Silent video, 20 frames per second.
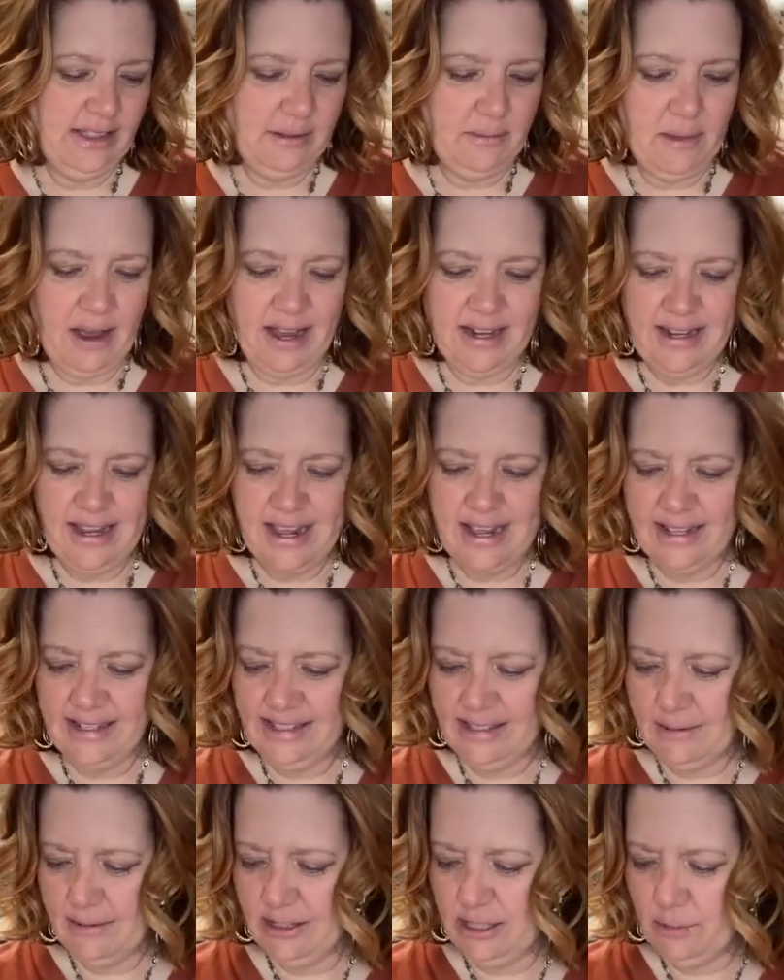get some
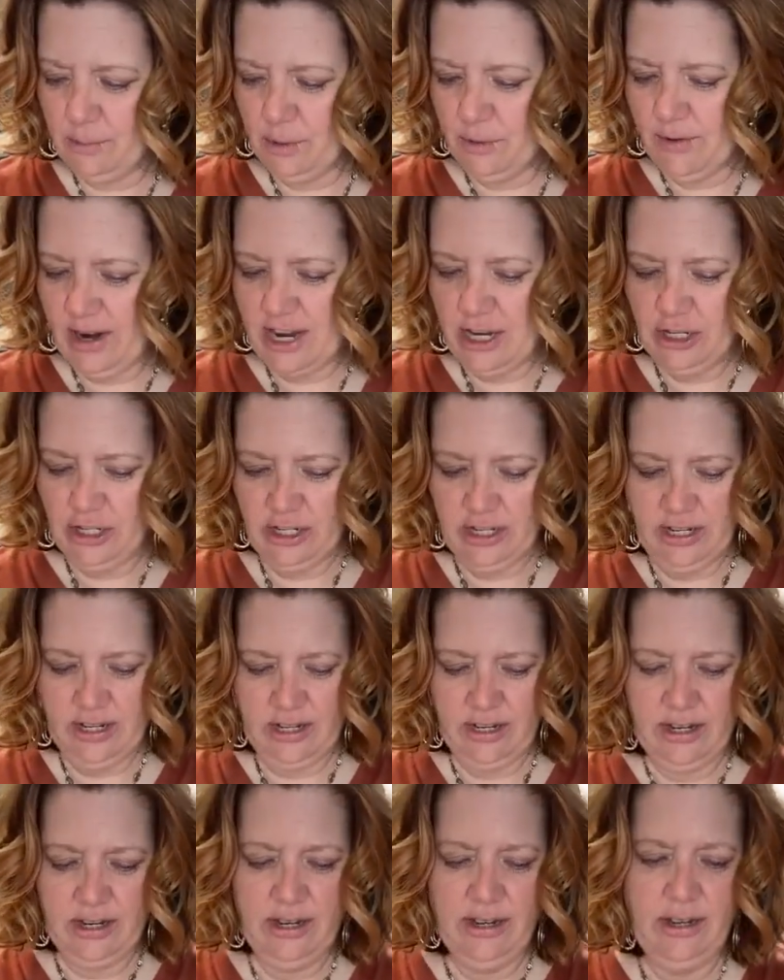ideas, some
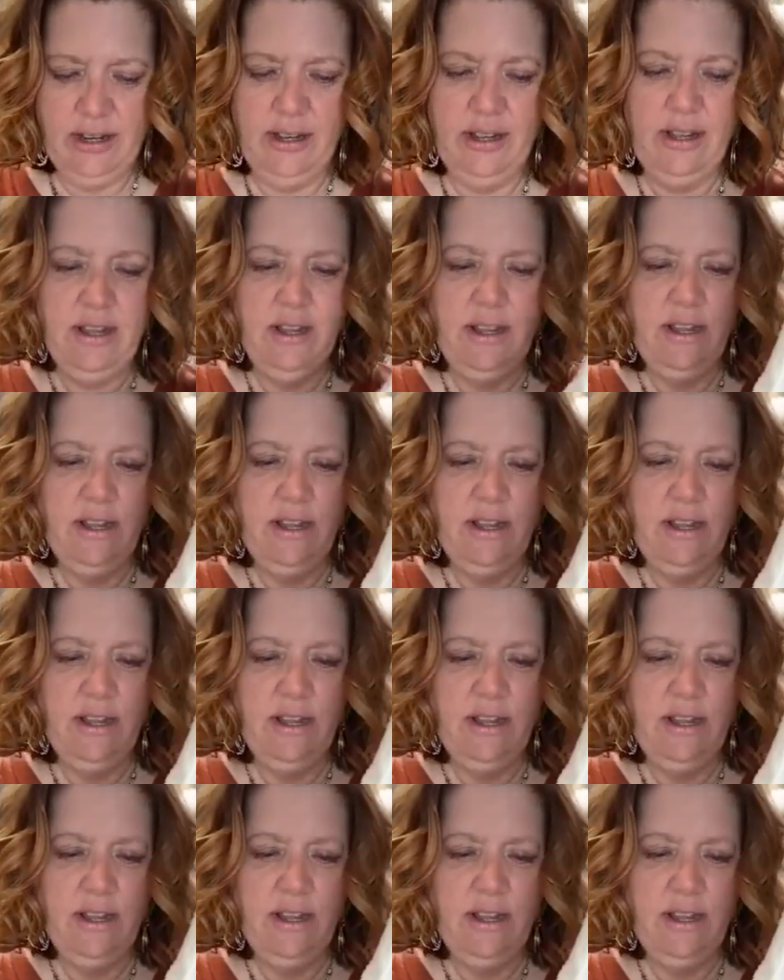inspiration.